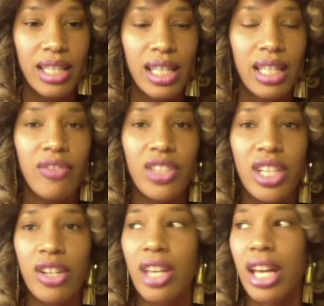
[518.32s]
I love to
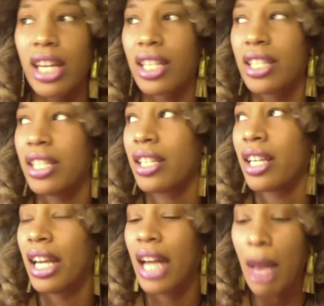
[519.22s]
hear that because
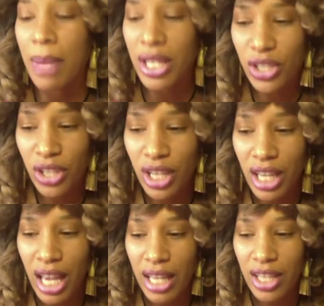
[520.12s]
I mean, just
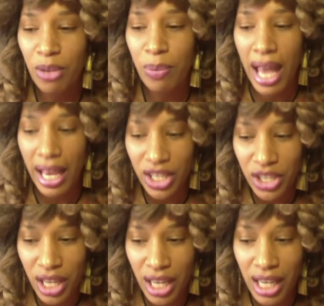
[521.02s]
looking at your
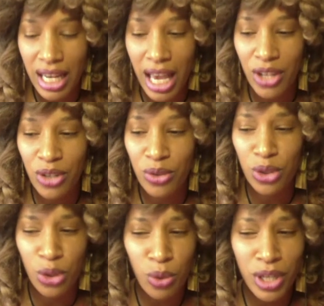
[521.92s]
packaging and how you
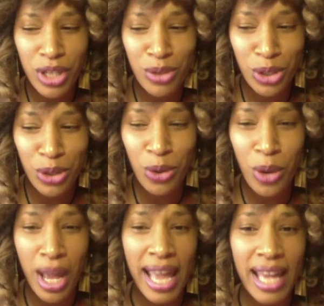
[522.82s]
do what you
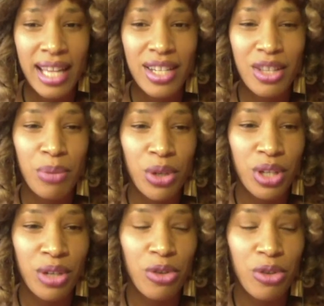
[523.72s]
do and the
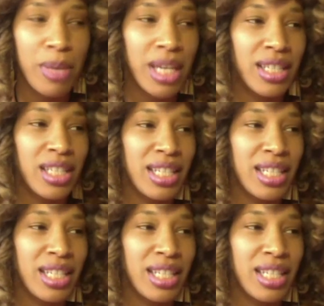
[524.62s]
beauty of your medicine,